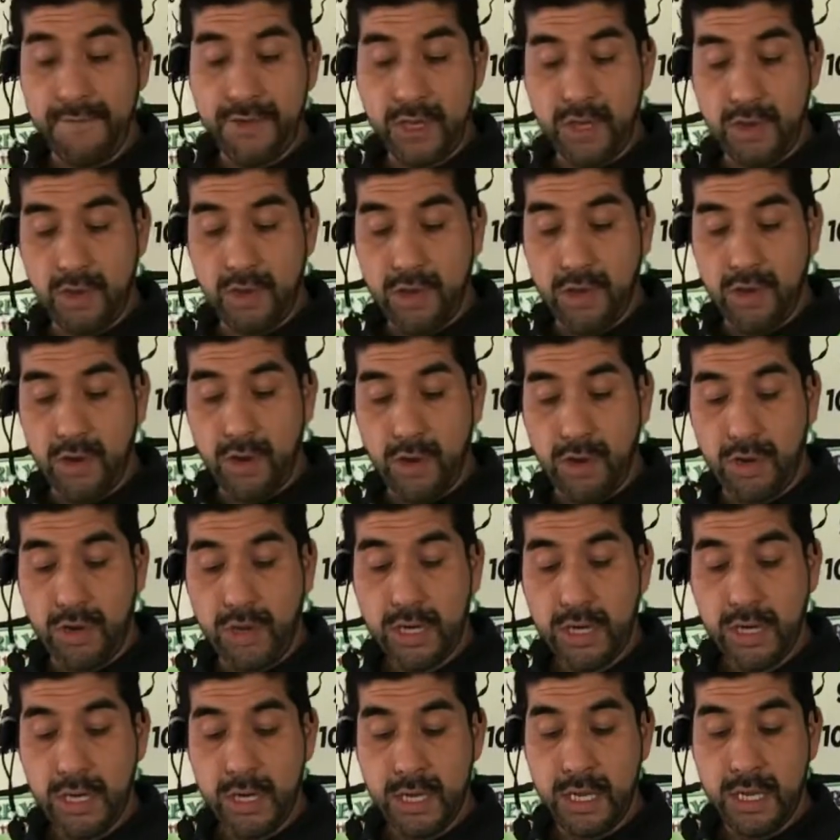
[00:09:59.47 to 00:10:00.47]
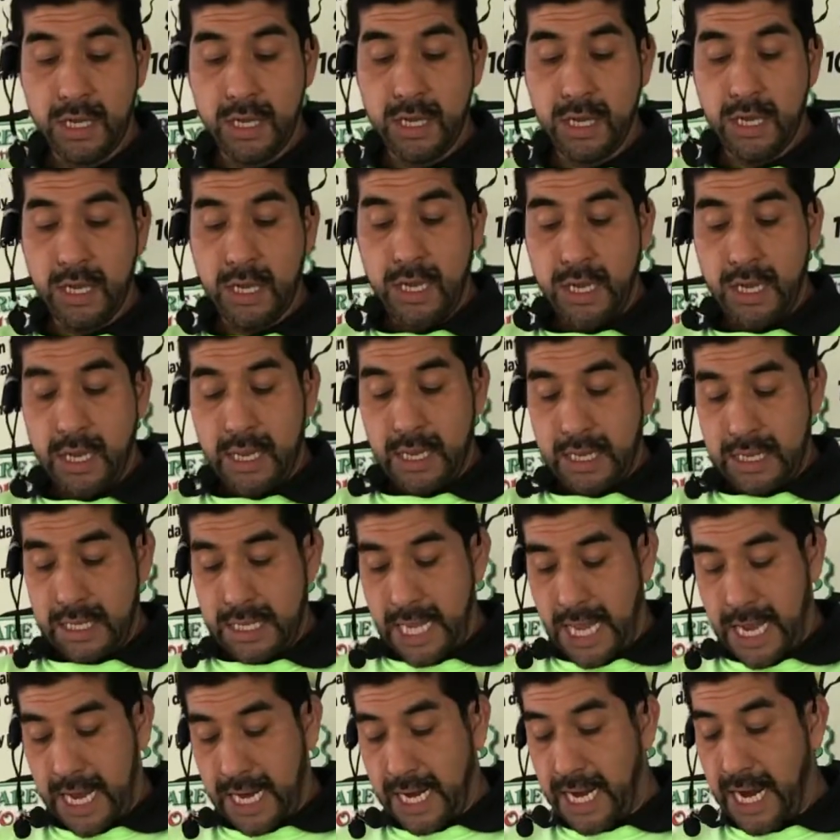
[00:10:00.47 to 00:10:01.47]
New York
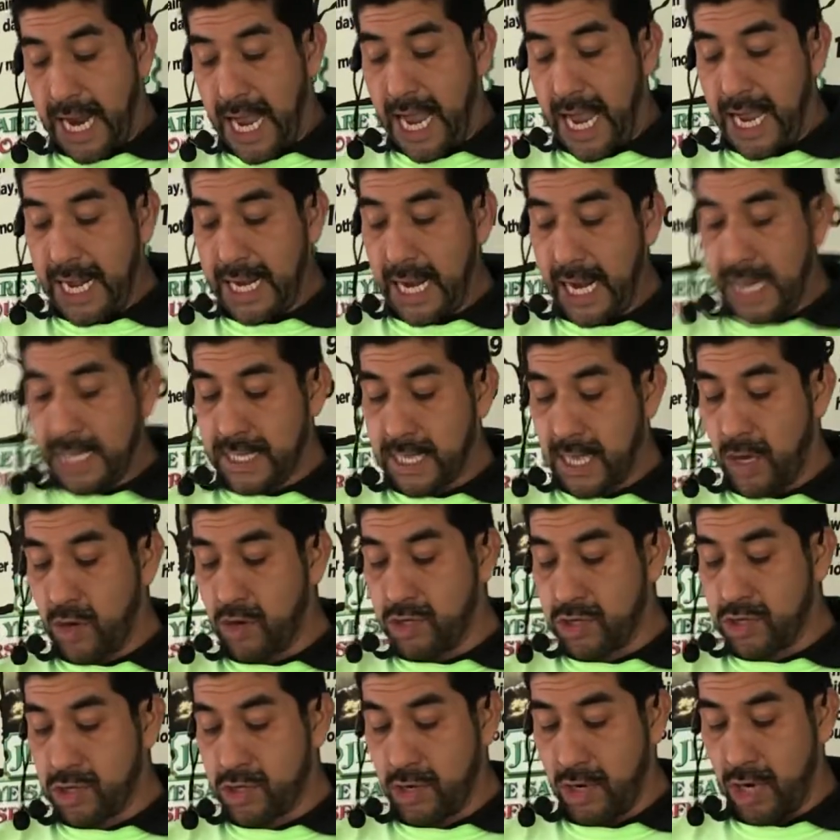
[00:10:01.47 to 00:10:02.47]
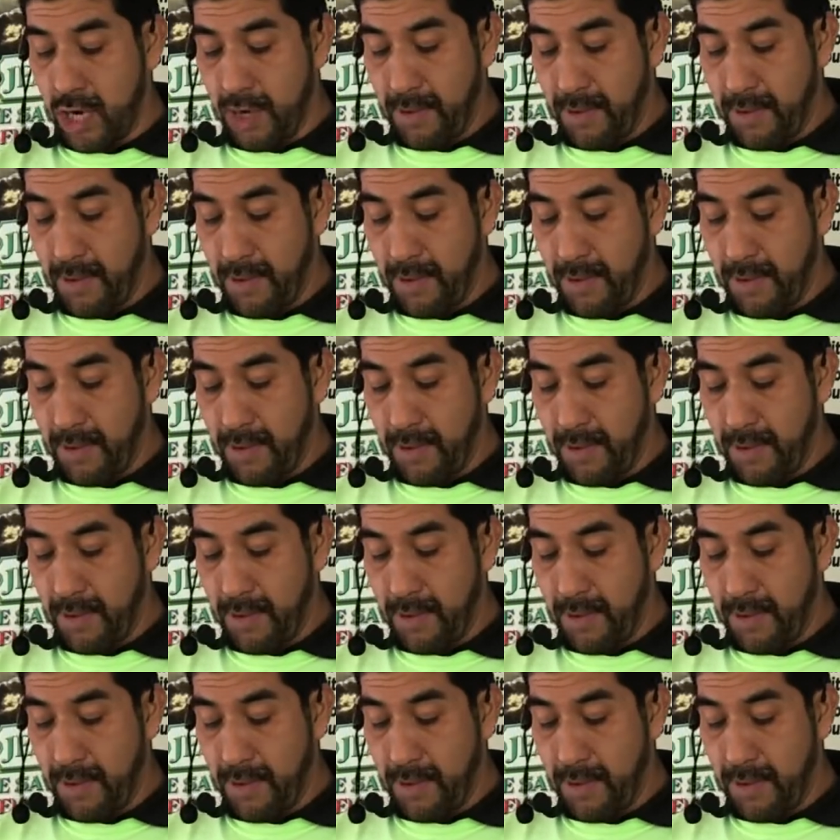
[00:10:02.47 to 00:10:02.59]
that God has the control